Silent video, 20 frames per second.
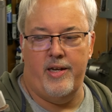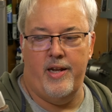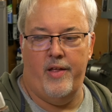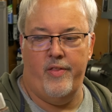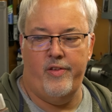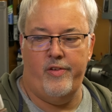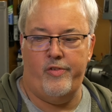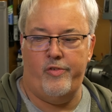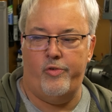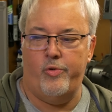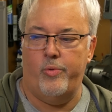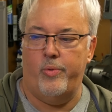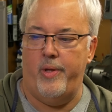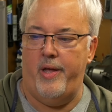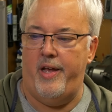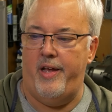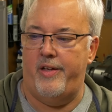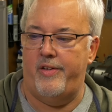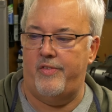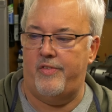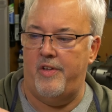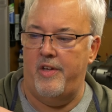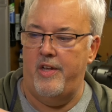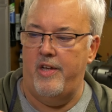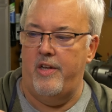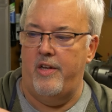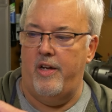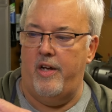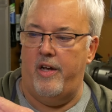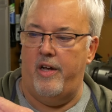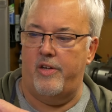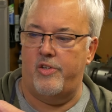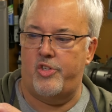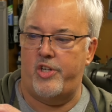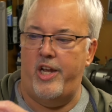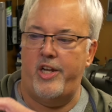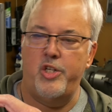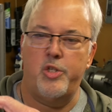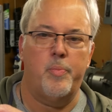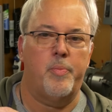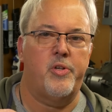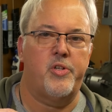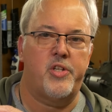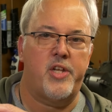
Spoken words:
Now this tool has changeable